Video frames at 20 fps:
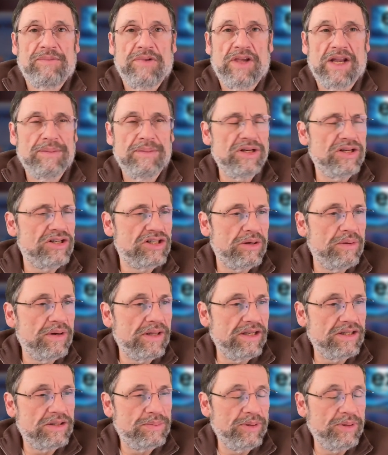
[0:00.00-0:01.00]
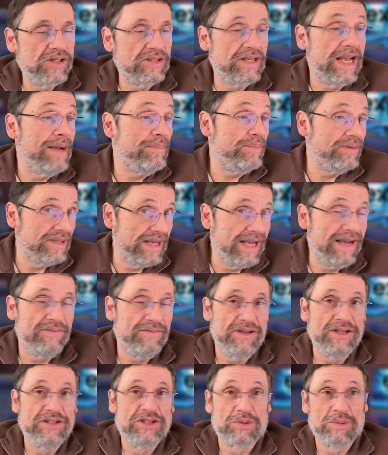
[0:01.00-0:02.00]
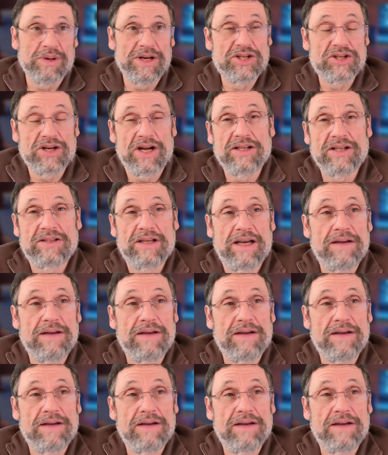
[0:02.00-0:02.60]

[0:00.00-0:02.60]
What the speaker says: And I'm just showing this because I happen to have these screenshots.